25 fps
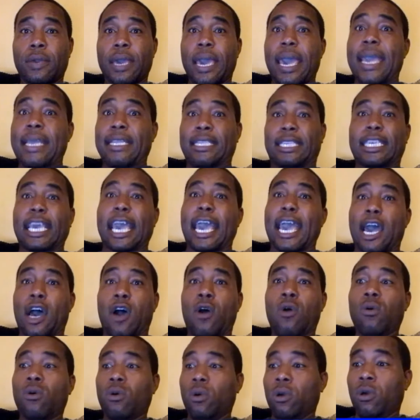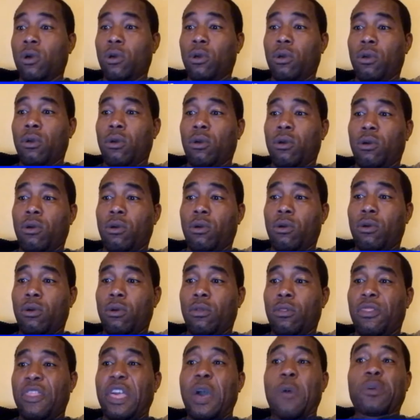and tell
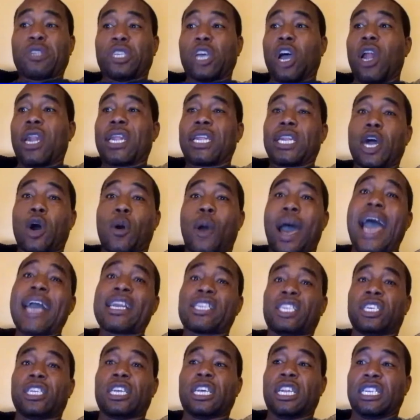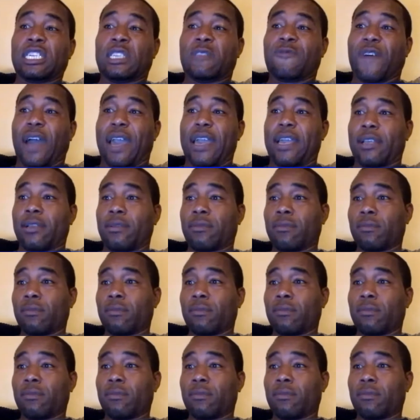there was hardly no action in this fight.